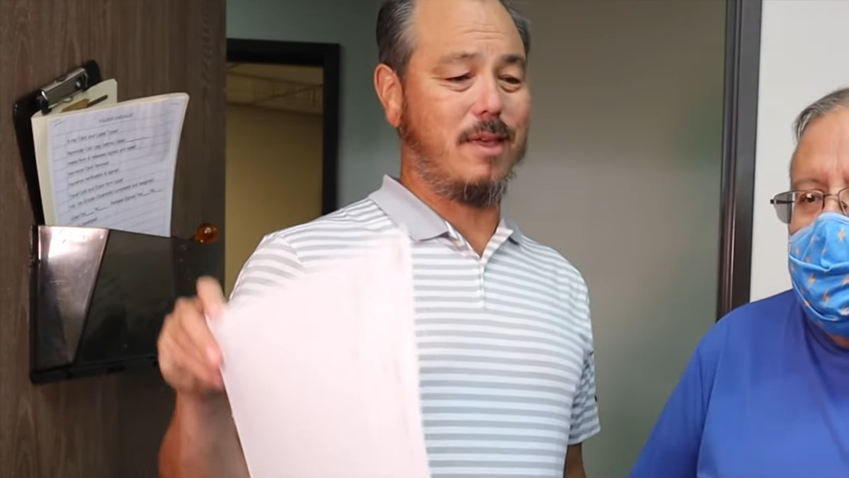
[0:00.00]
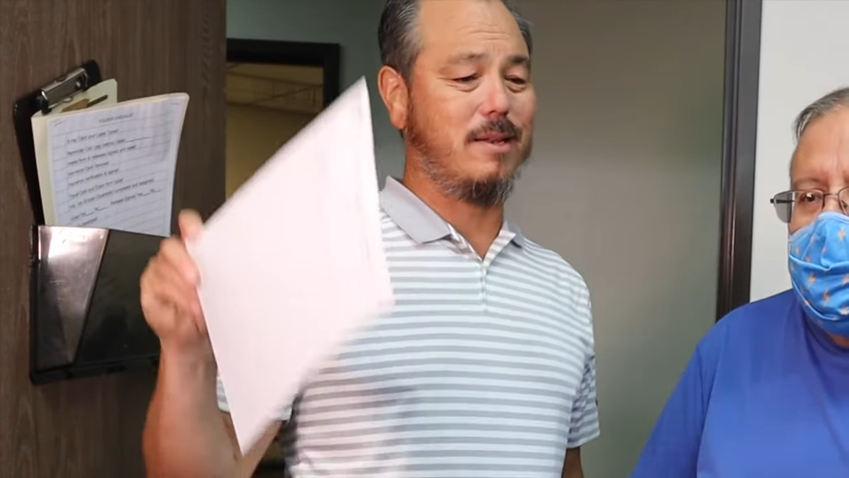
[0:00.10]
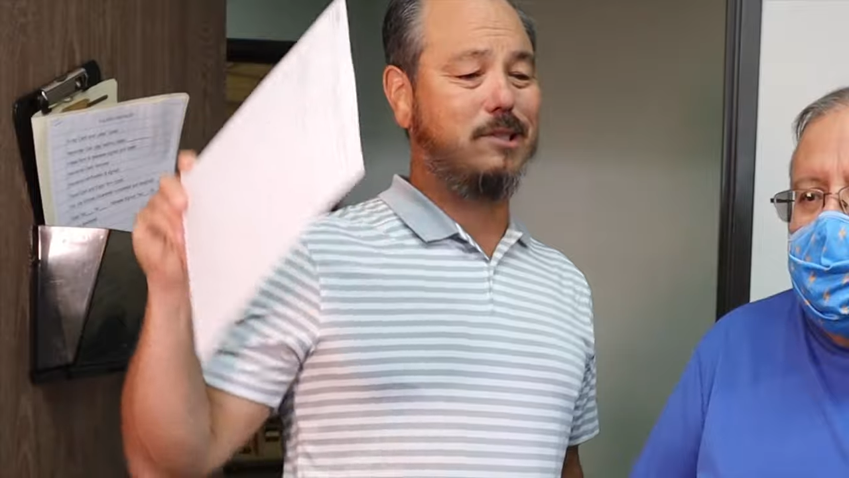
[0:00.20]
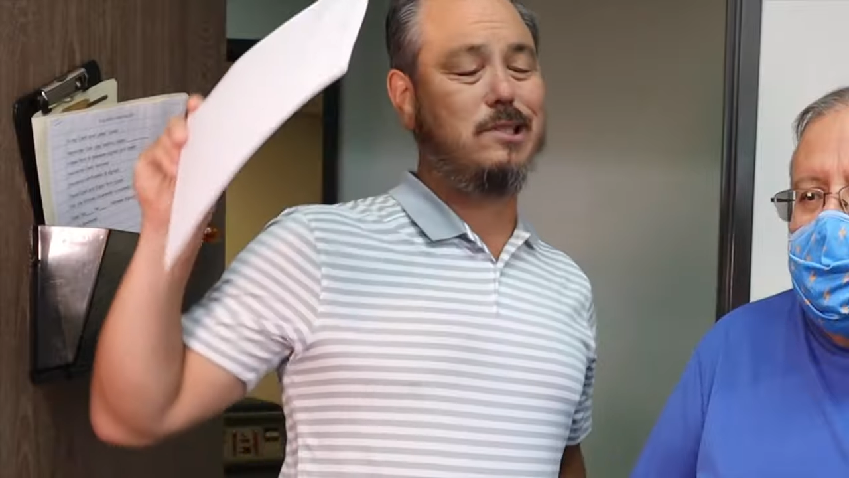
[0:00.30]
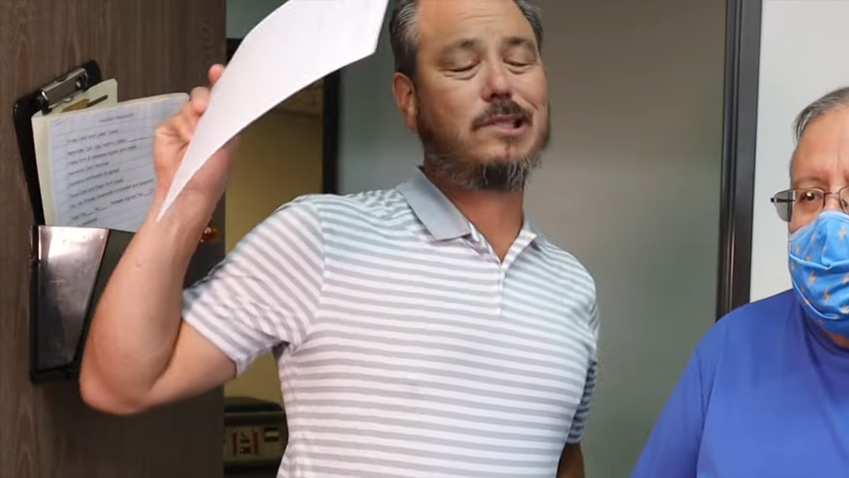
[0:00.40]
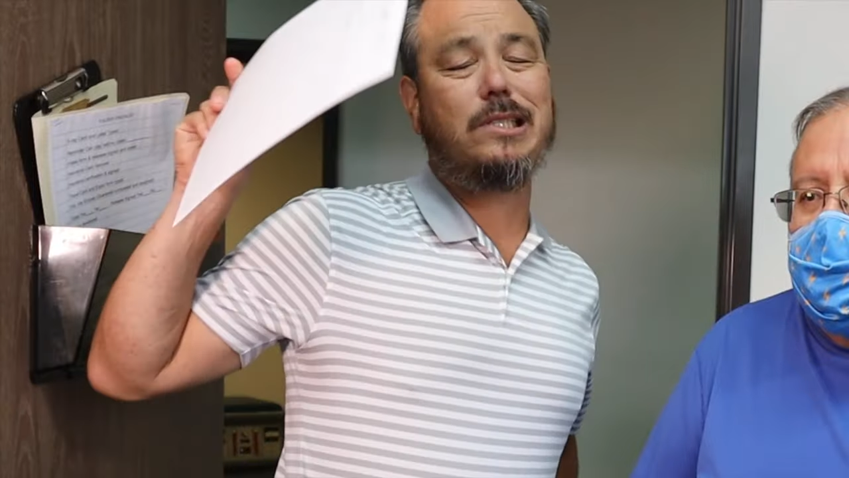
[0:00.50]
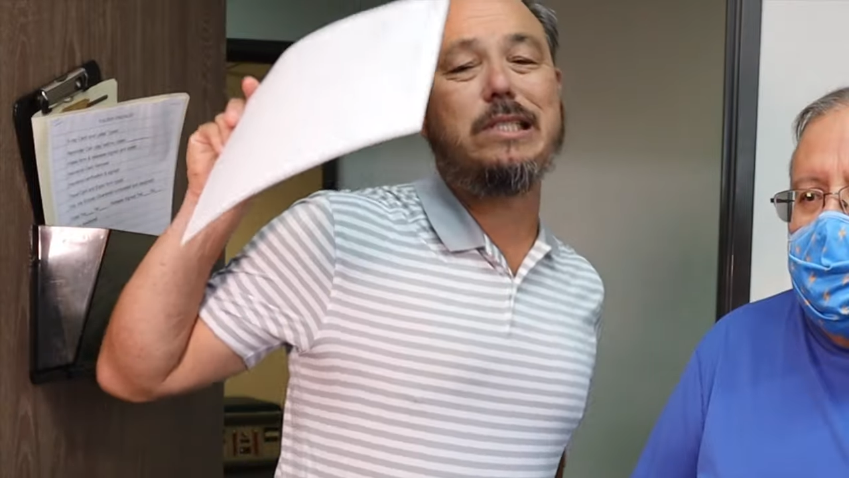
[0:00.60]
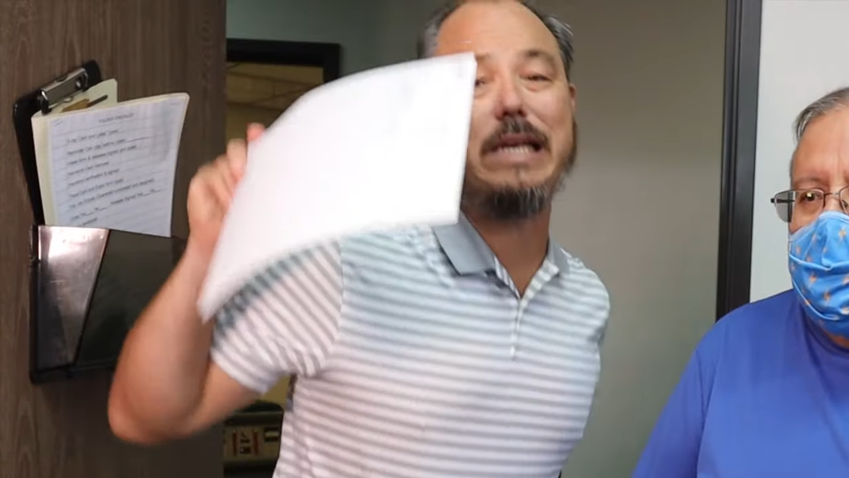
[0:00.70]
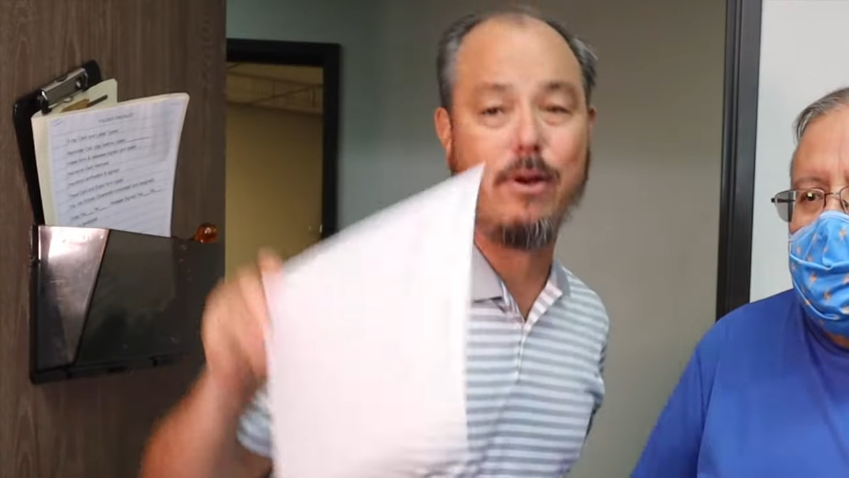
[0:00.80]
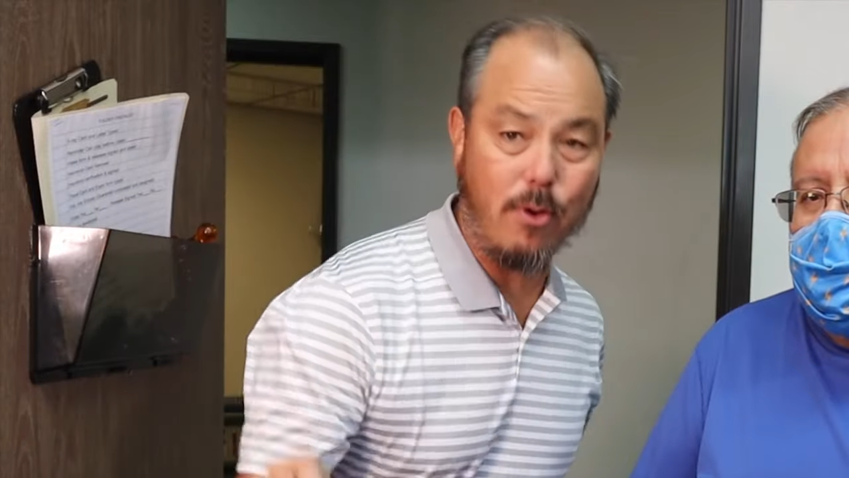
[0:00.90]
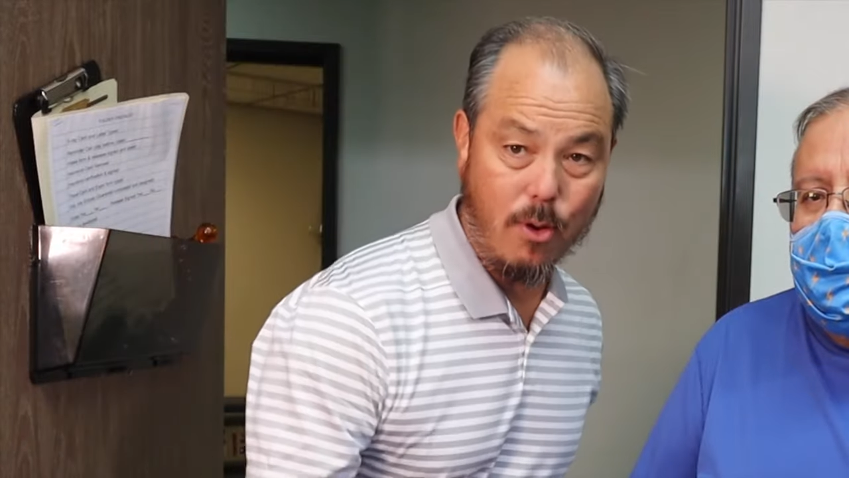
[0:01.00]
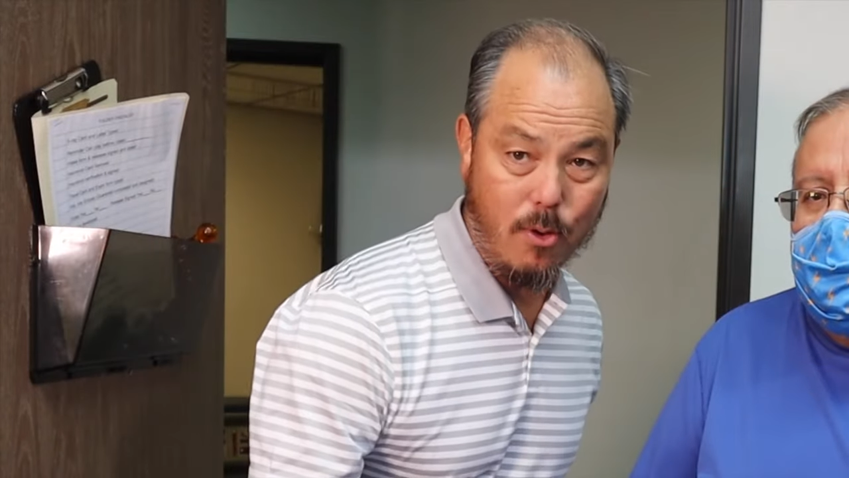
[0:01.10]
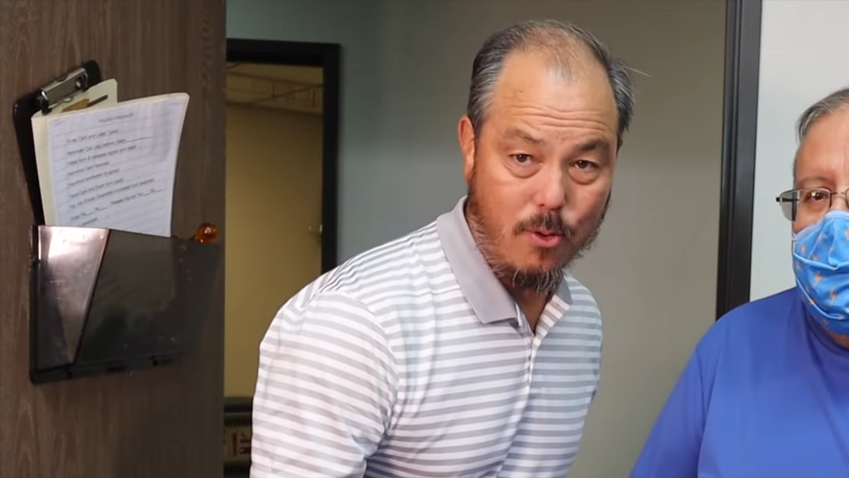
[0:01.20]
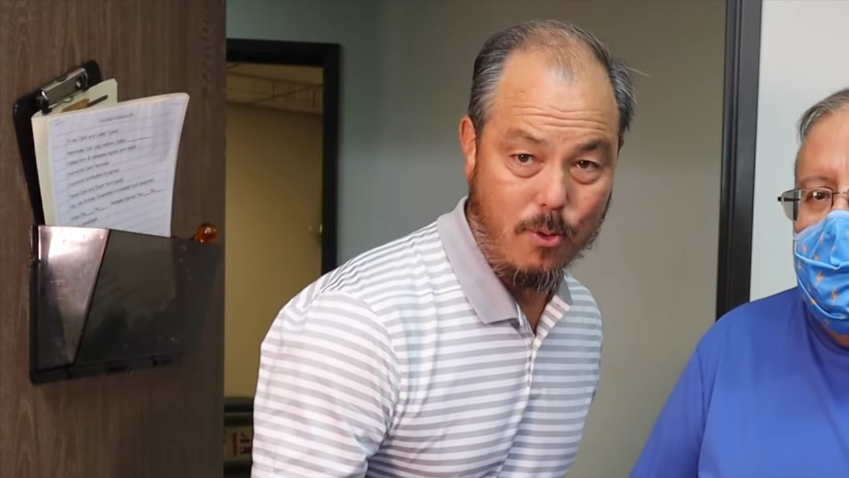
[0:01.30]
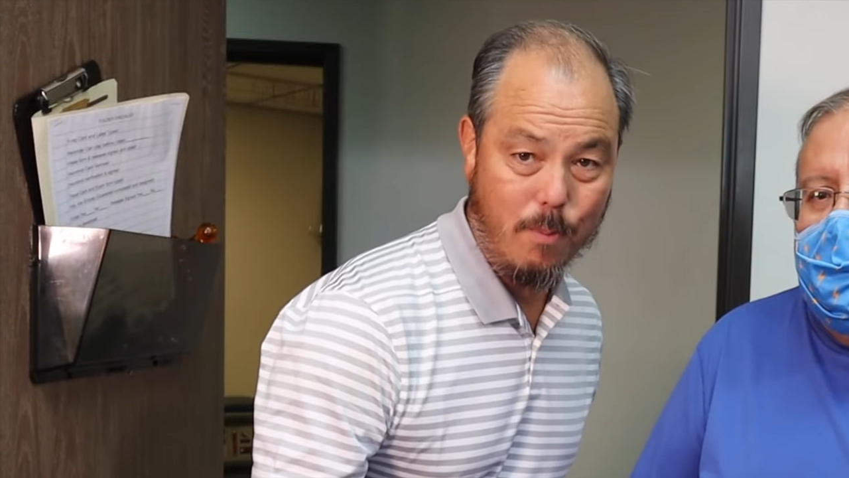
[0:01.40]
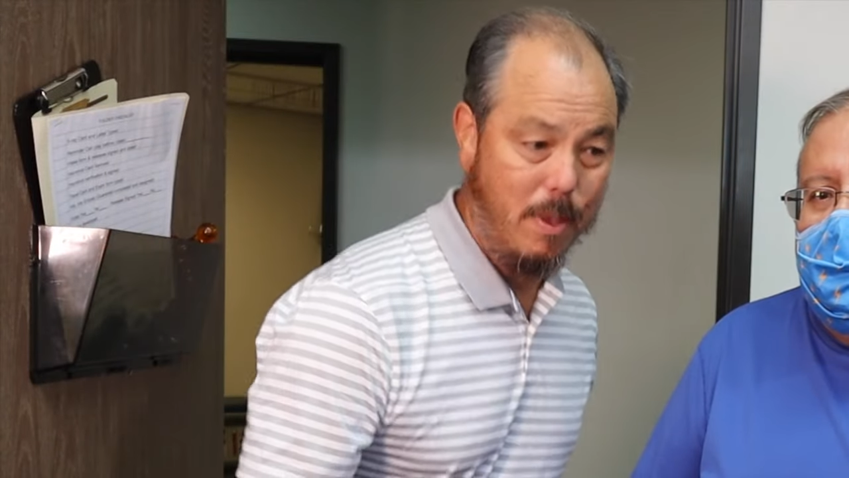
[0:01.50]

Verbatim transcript: that zero